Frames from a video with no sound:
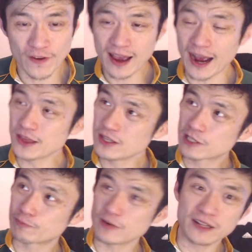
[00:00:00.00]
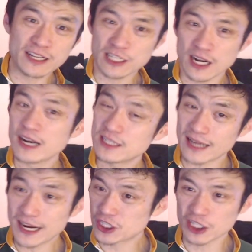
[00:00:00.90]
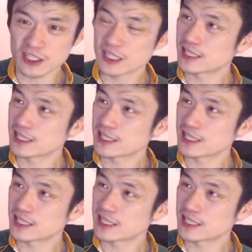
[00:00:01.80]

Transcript: and then it's